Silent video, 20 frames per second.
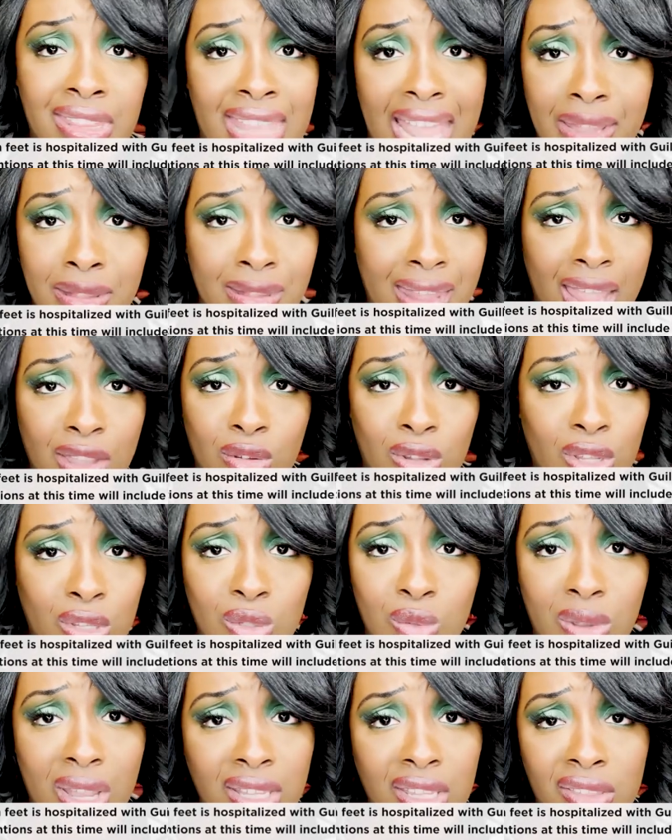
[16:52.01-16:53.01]
that's not going to
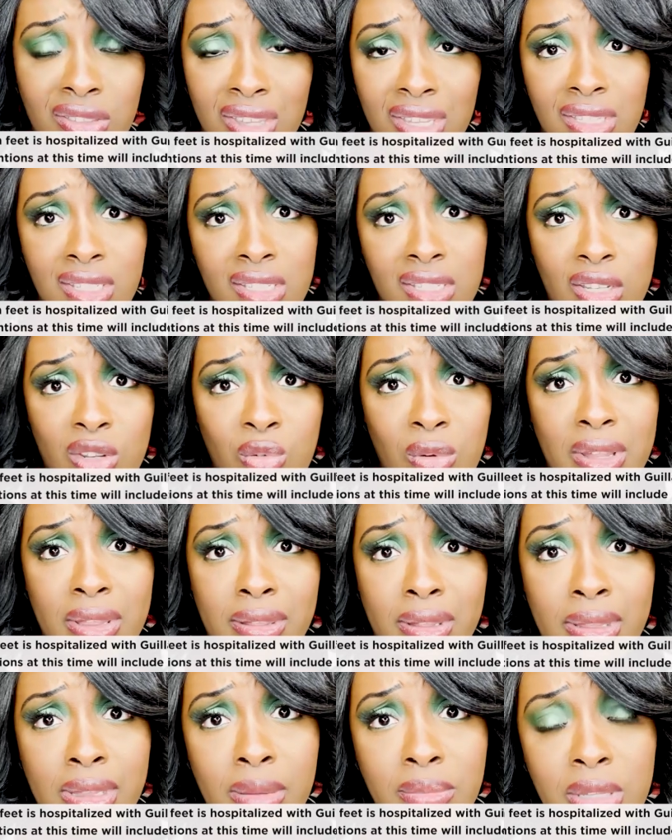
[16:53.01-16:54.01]
do anything to decrease
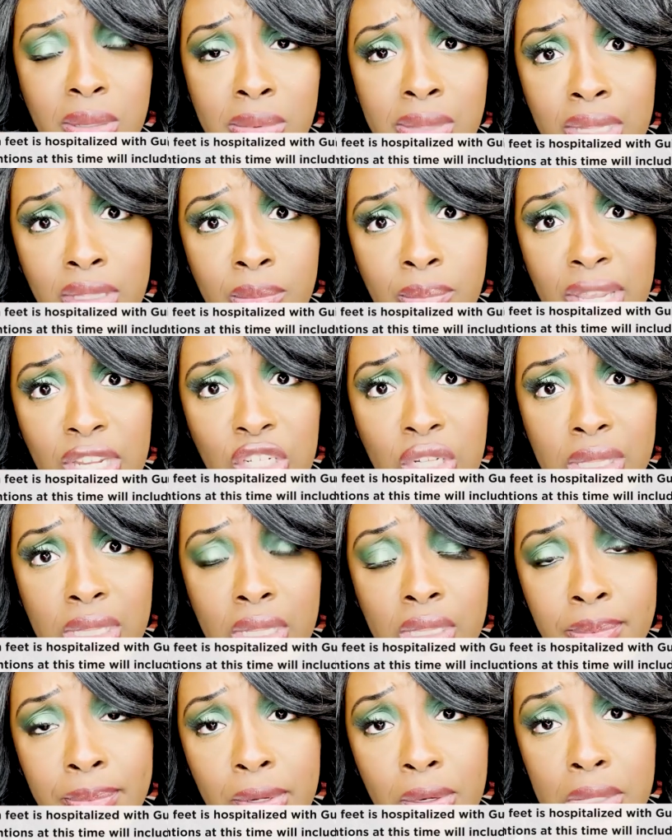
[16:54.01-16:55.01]
the symptoms that the patient's
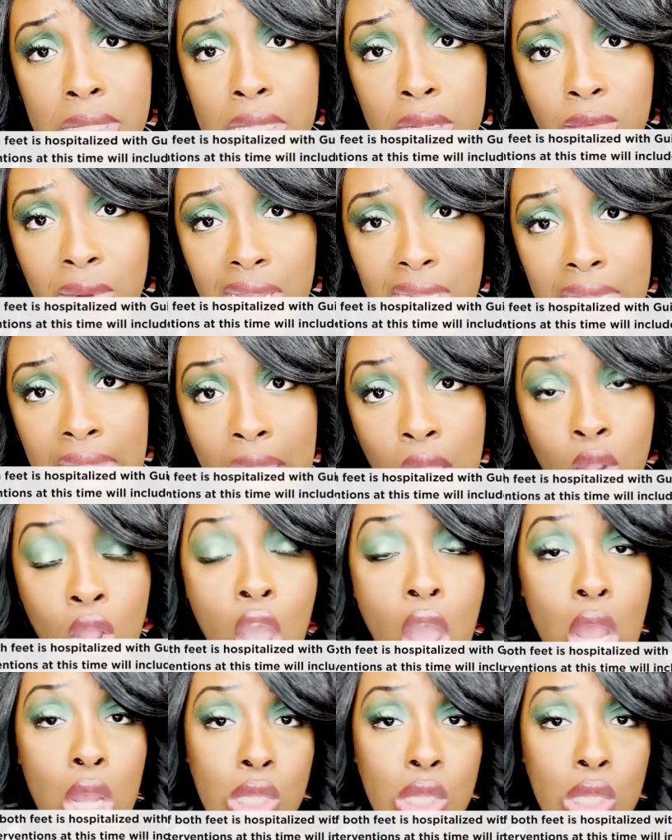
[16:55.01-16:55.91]
experiencing right now.